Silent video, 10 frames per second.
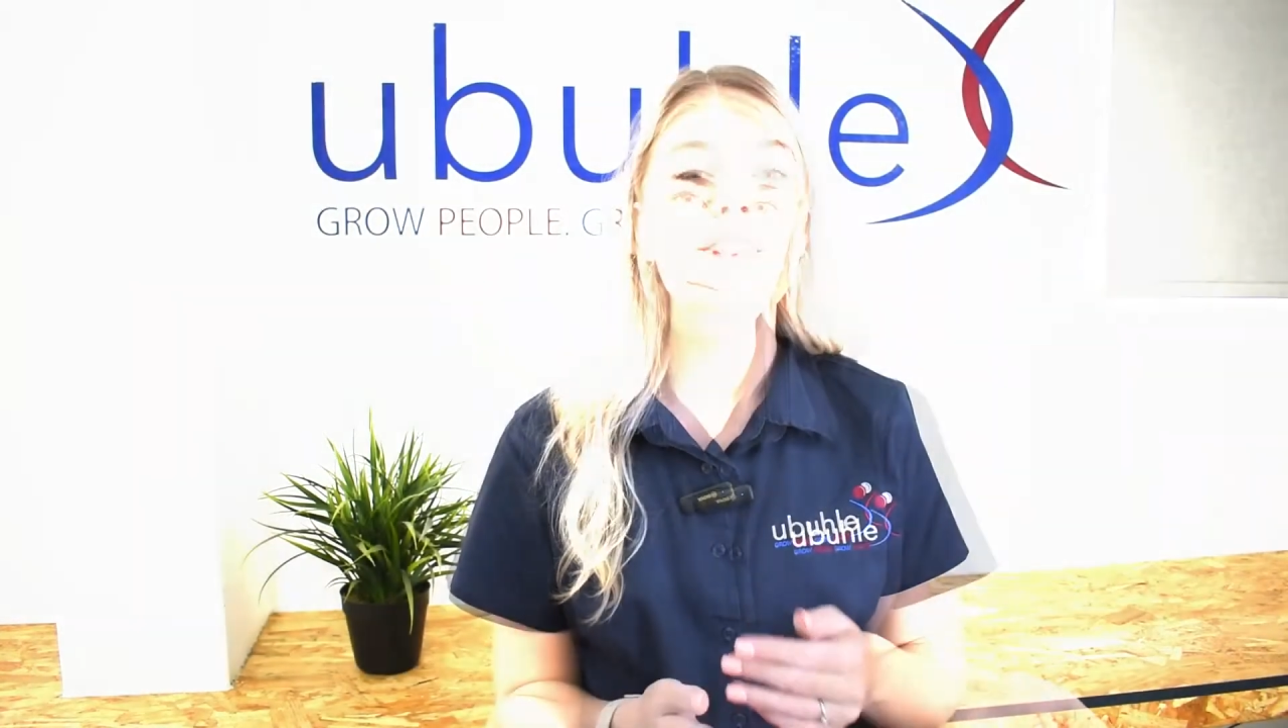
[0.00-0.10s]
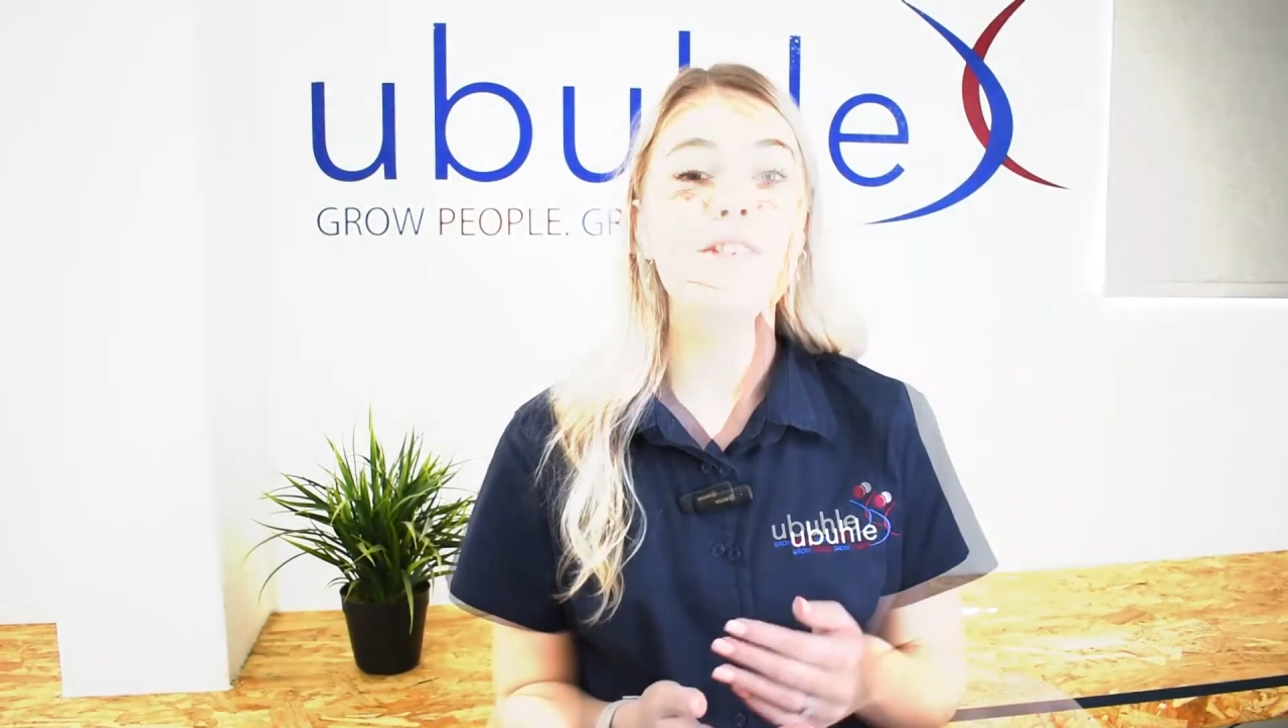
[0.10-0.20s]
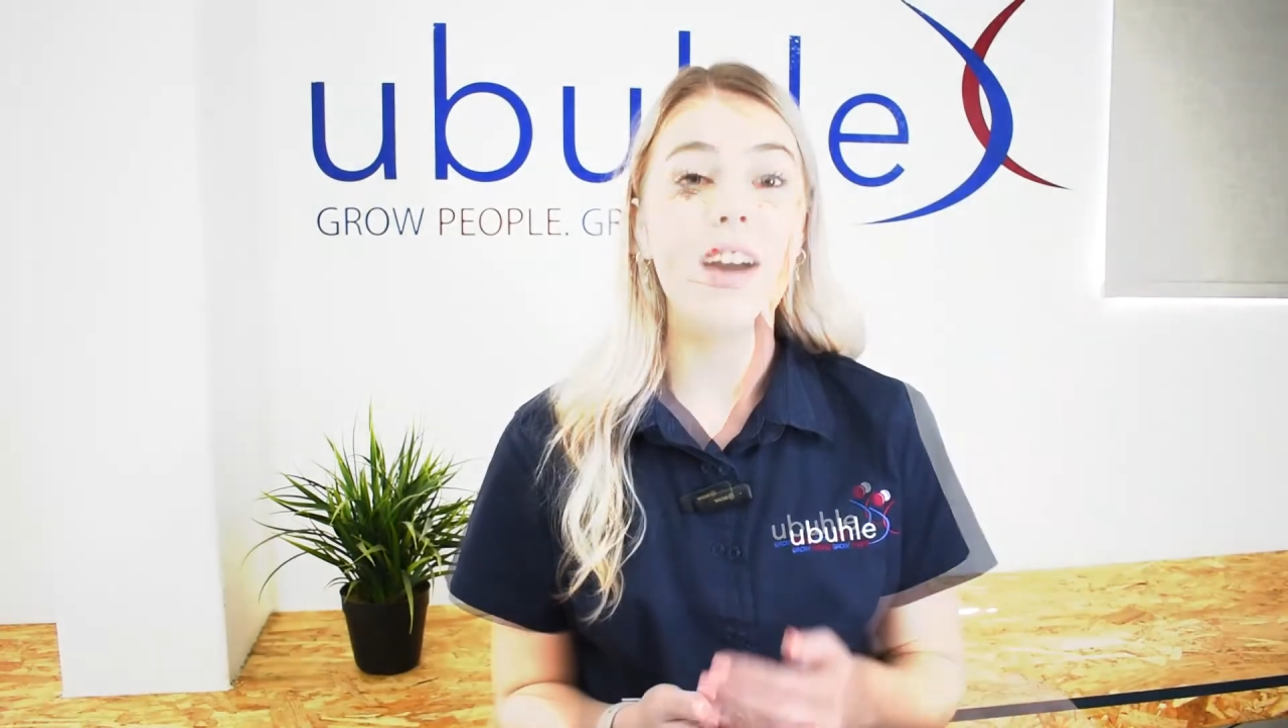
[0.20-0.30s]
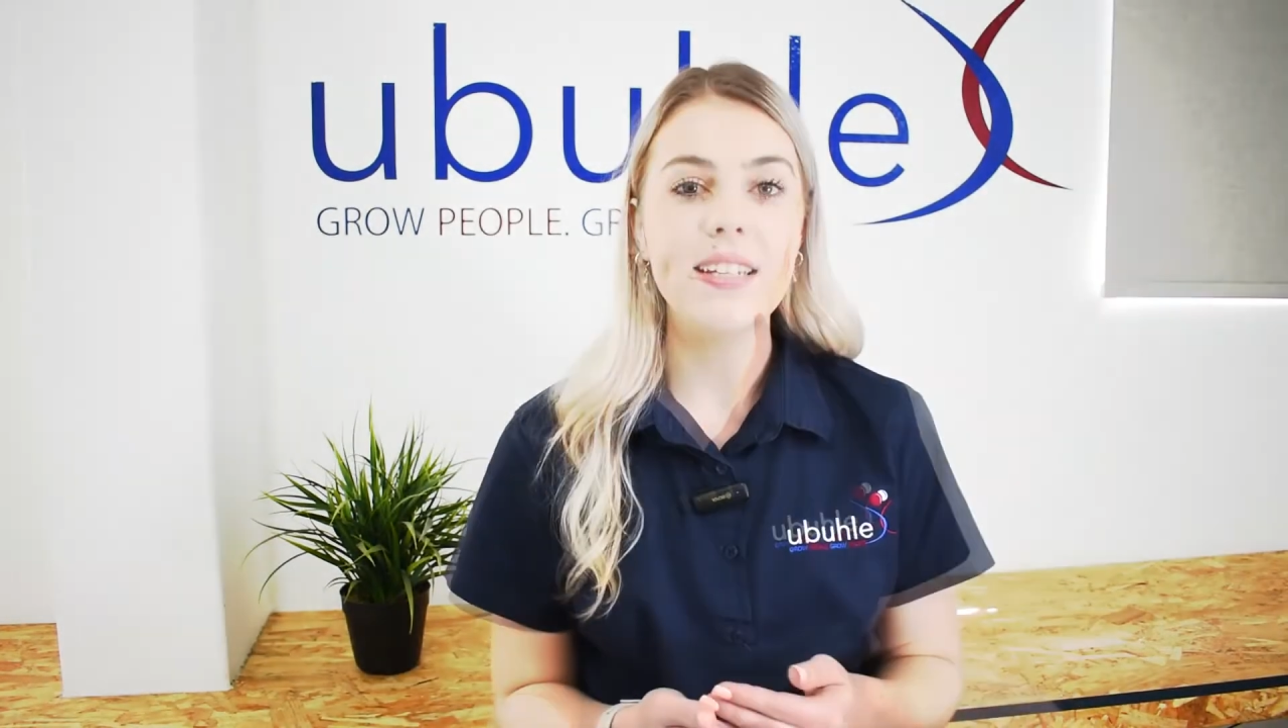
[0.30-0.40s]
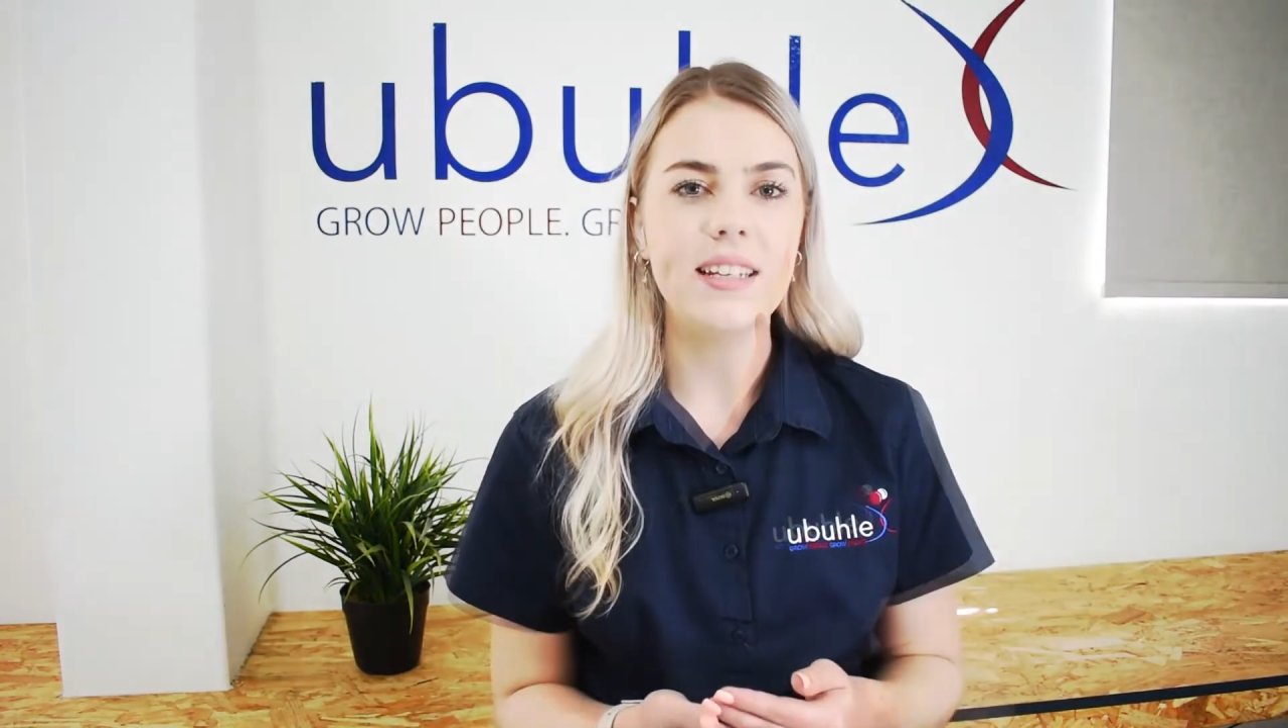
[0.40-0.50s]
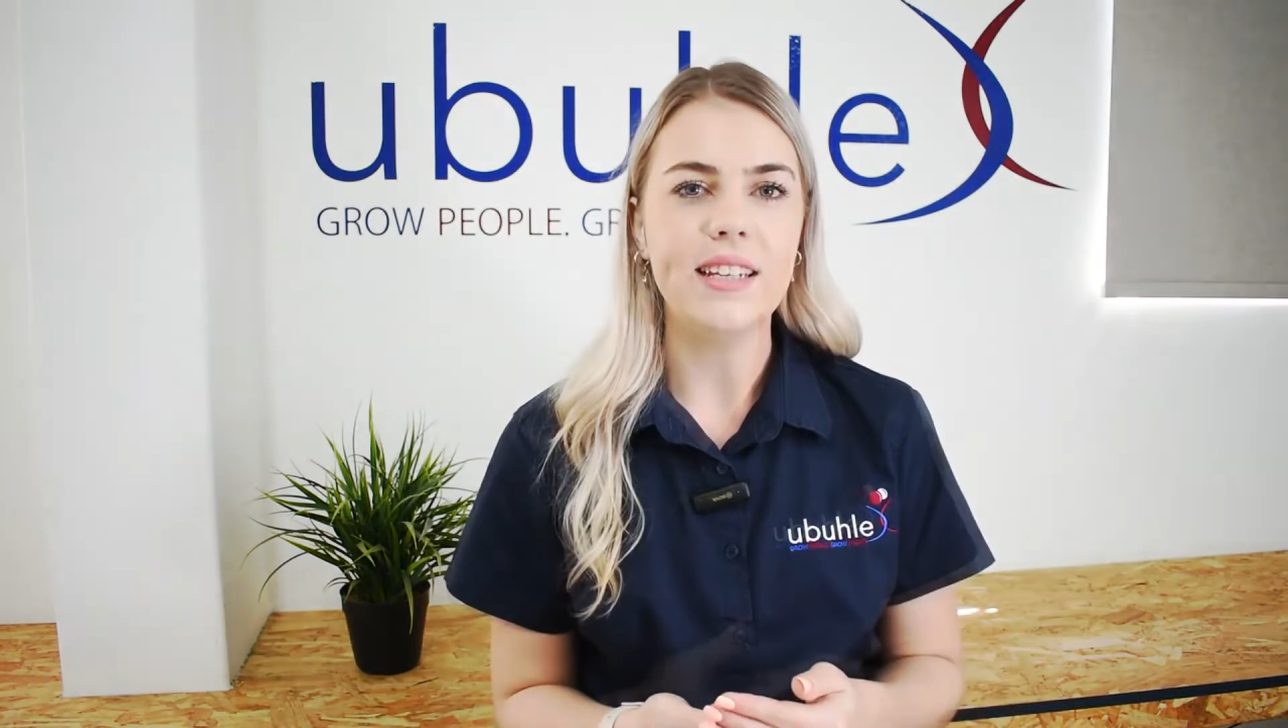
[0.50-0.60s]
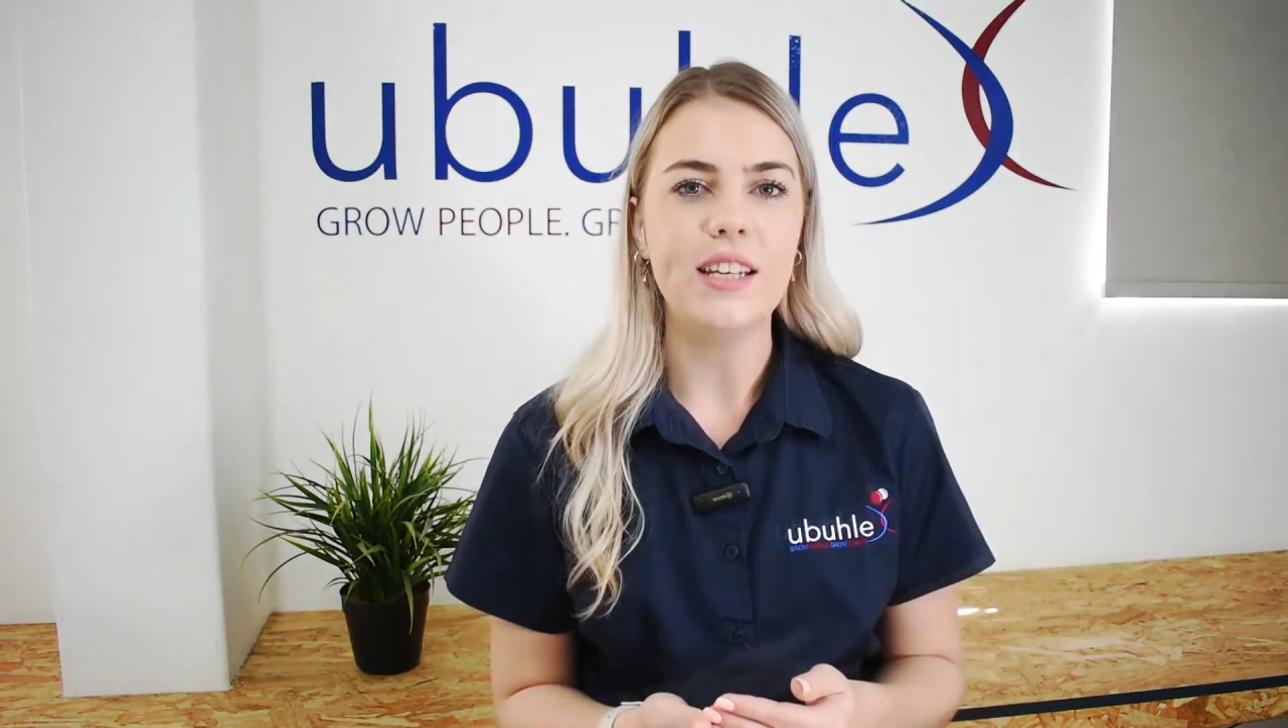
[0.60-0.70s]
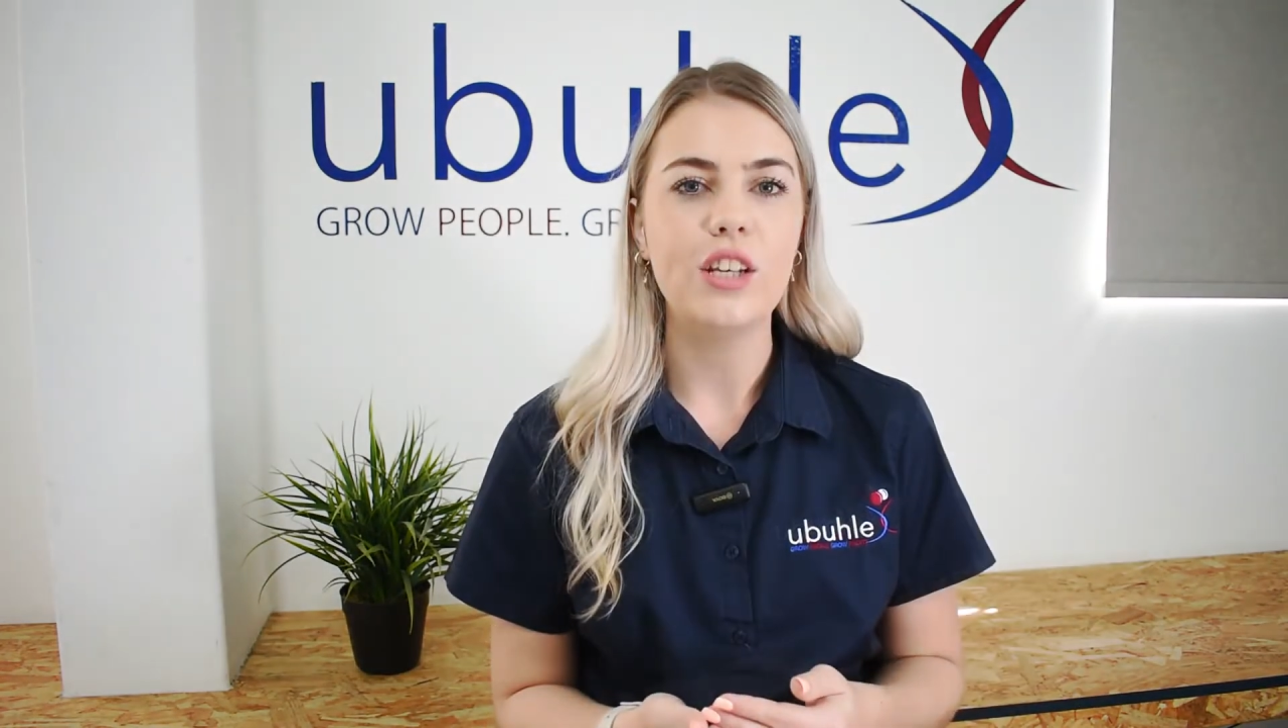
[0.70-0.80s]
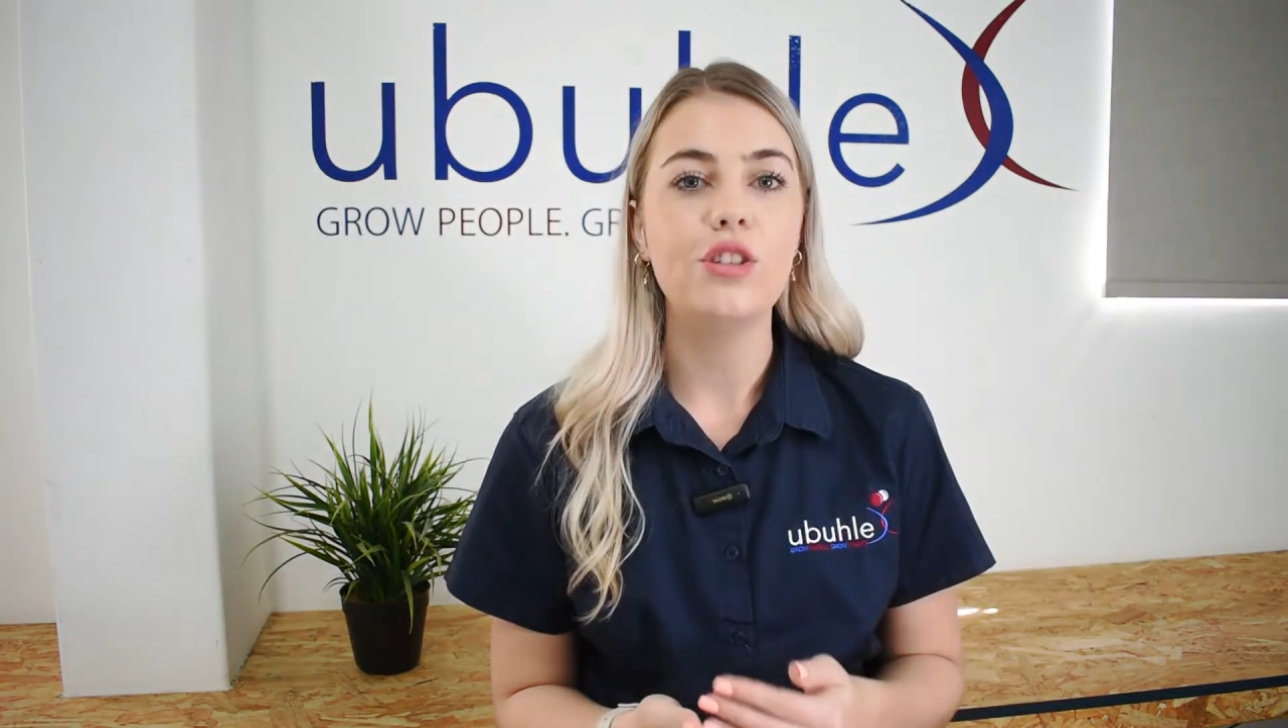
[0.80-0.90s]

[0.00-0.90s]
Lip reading: Finally,